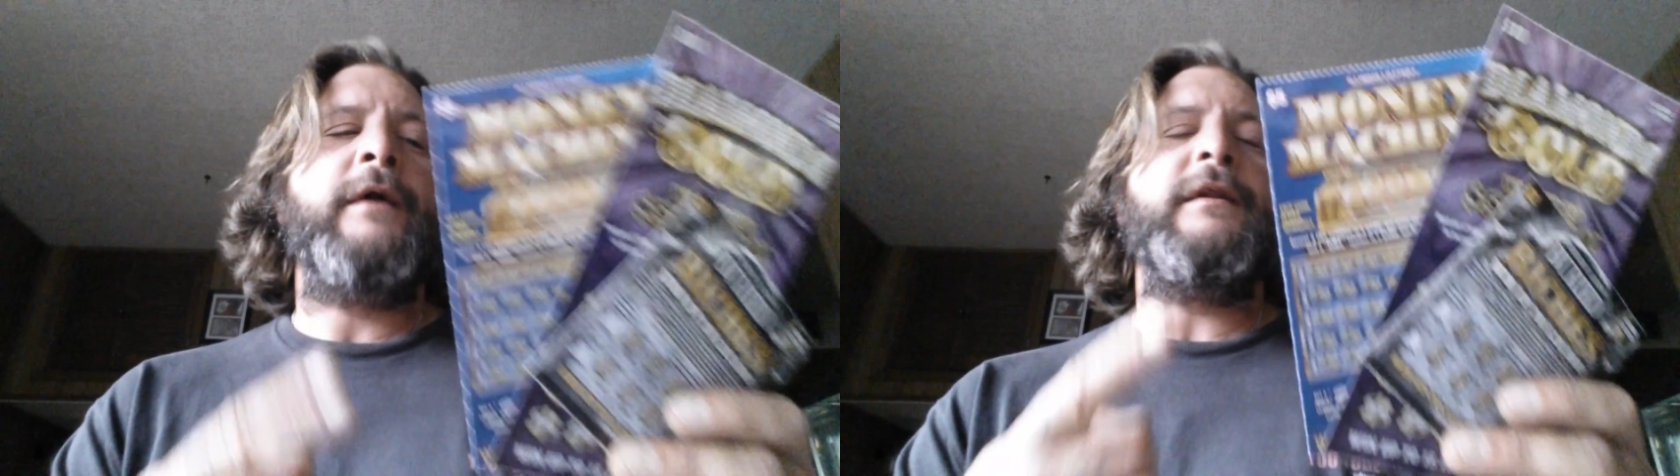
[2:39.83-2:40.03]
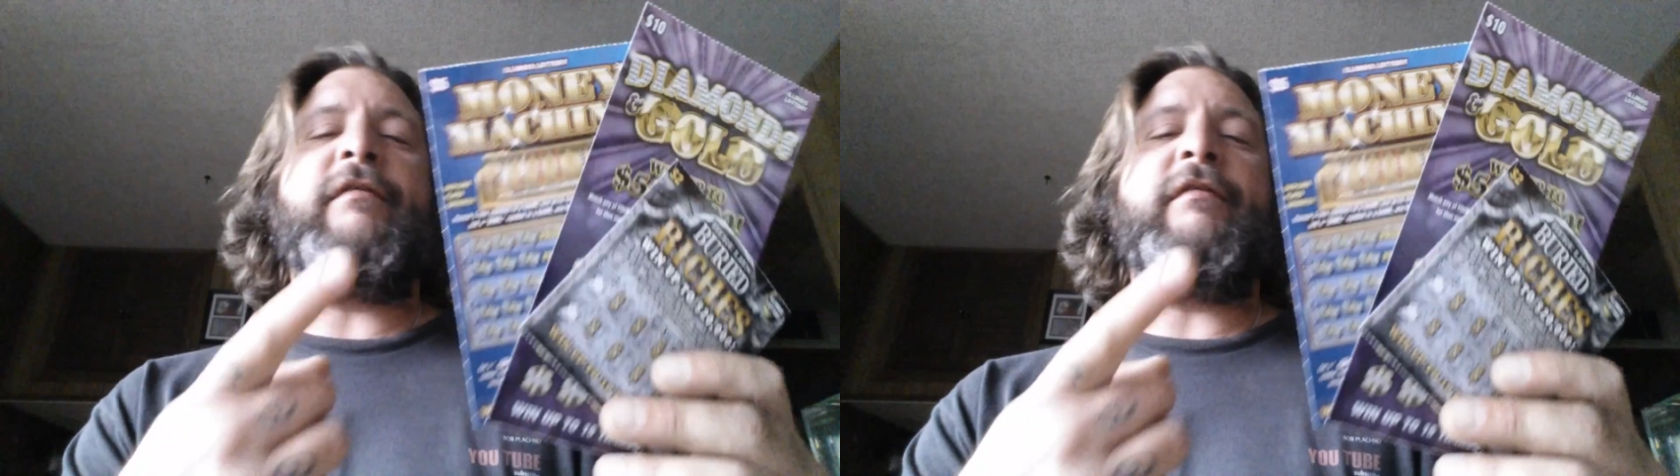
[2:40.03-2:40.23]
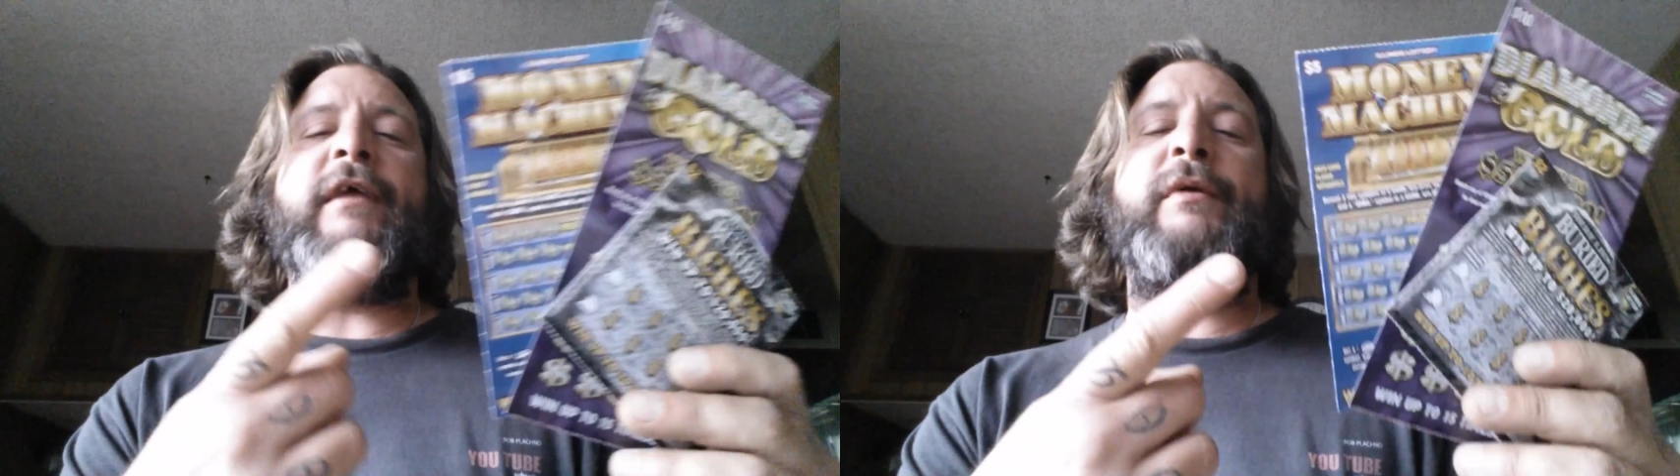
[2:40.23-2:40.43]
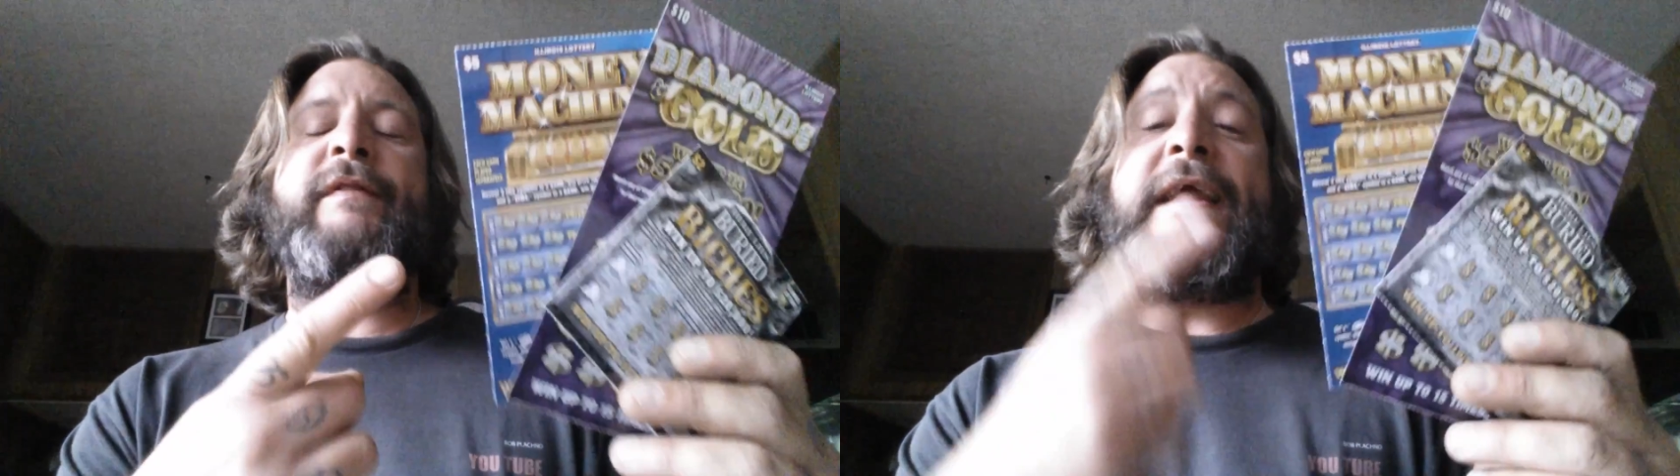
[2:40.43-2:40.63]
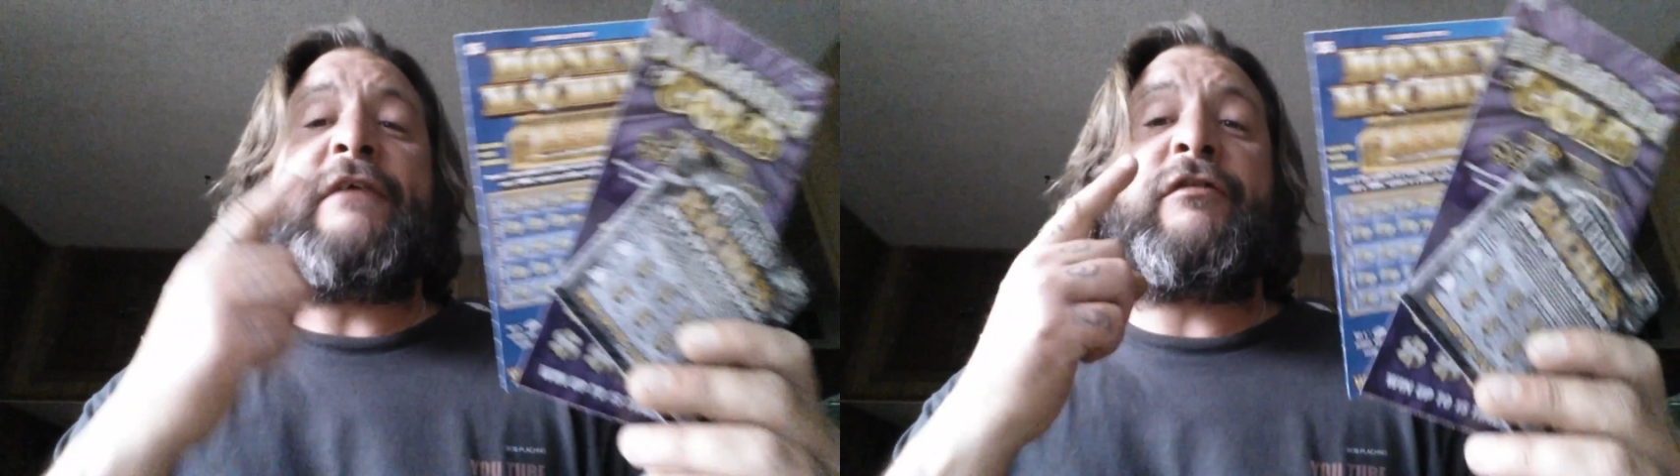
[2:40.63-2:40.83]
Let's see
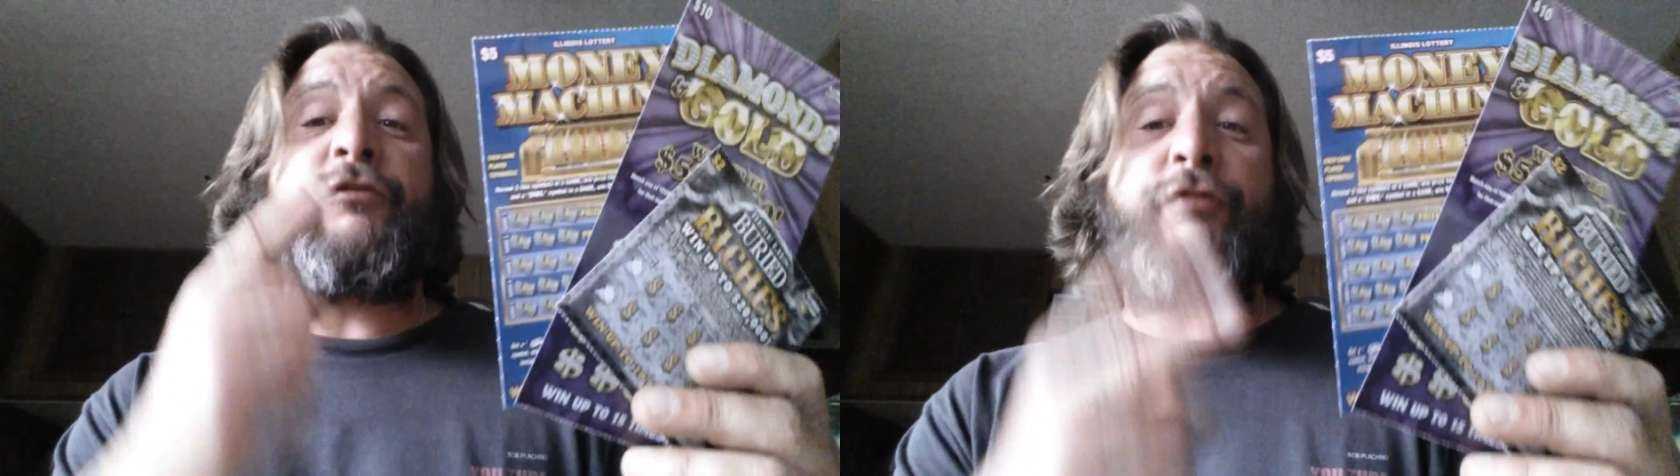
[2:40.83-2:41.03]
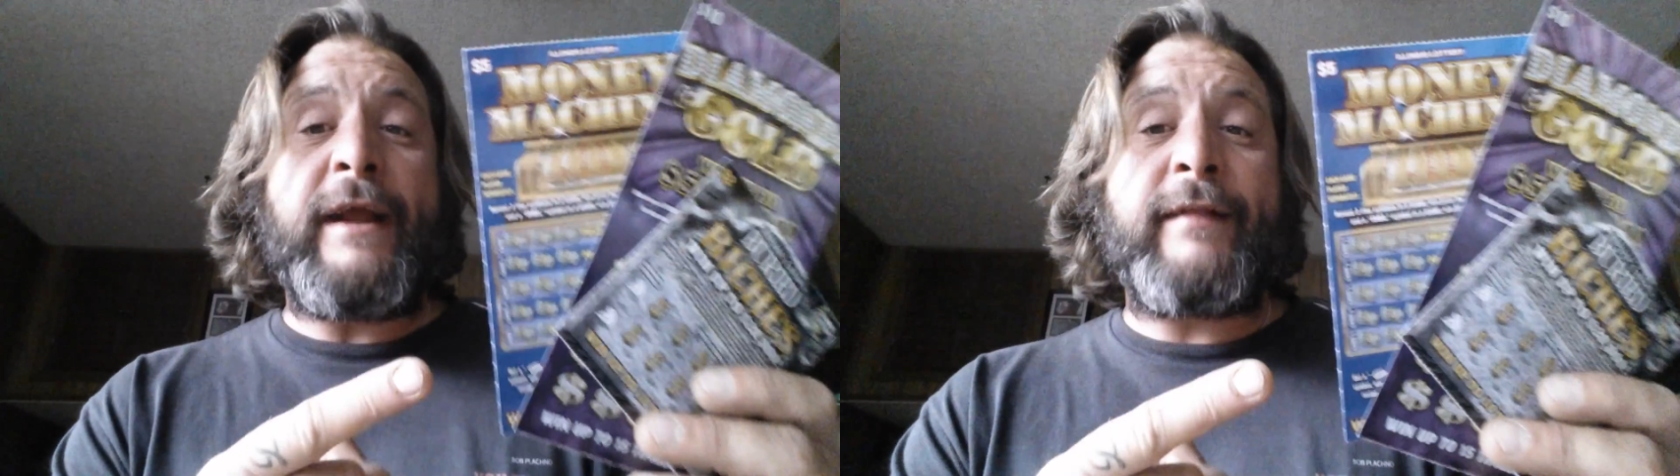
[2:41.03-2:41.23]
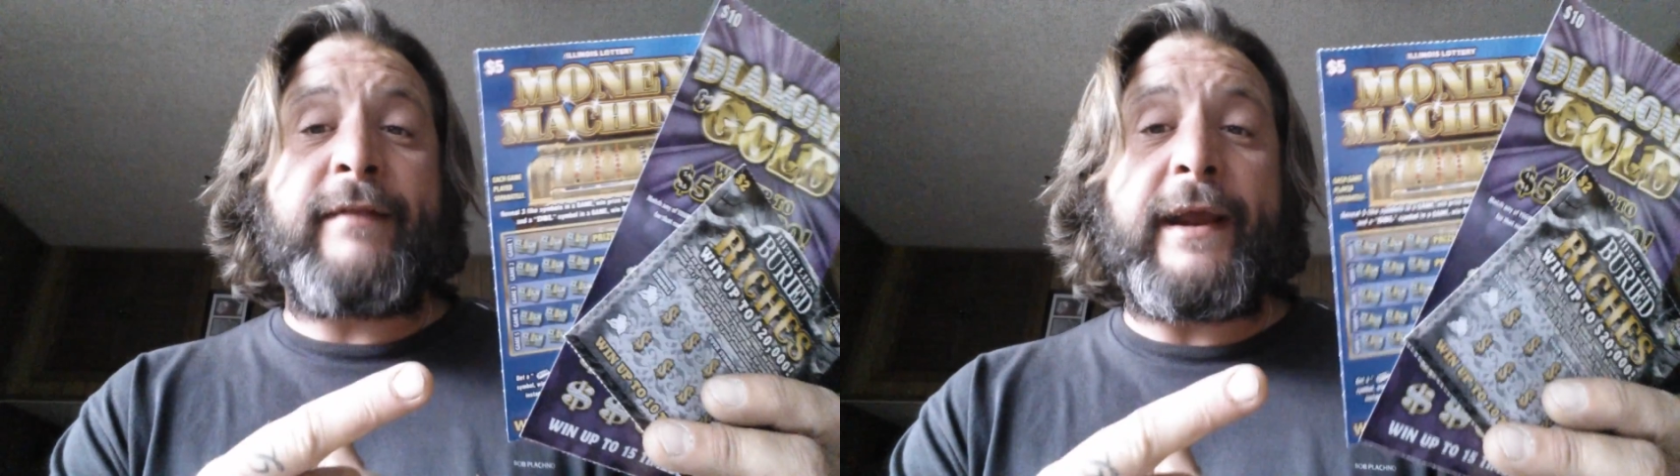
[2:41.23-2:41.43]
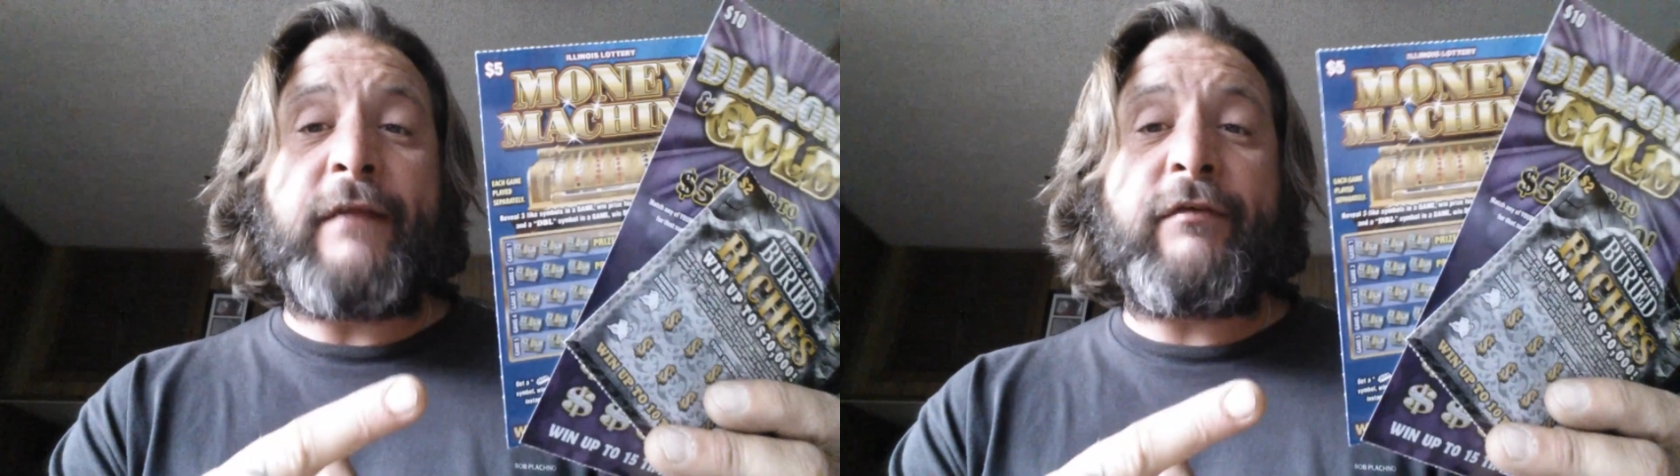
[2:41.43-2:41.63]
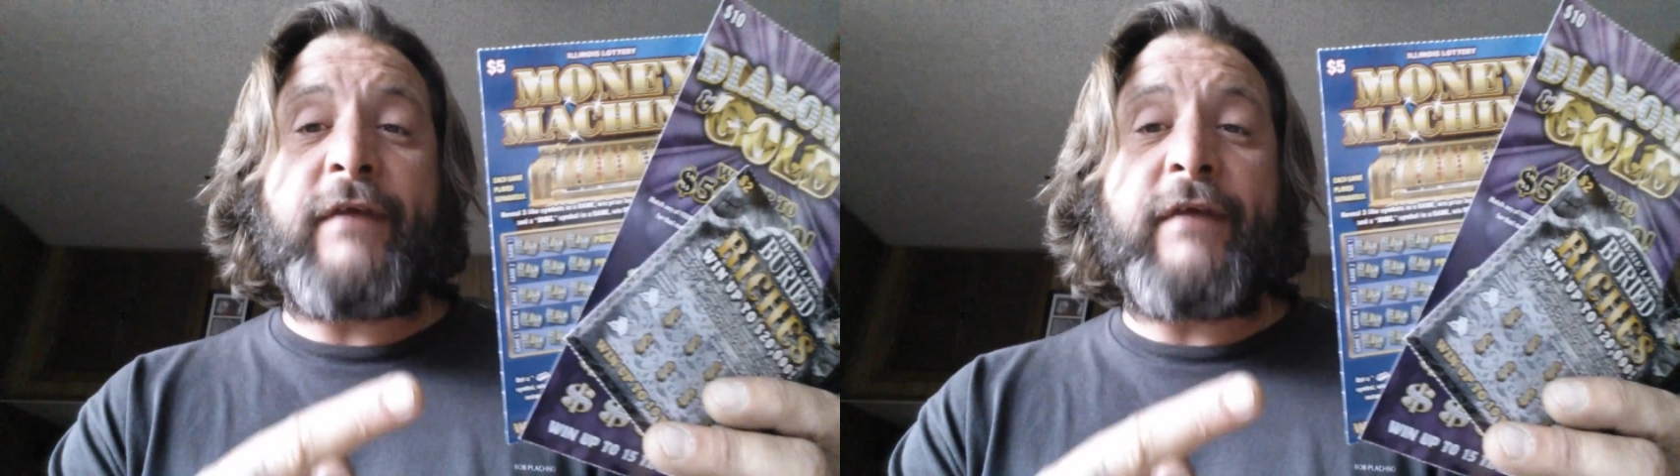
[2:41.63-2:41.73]
what these tree tickets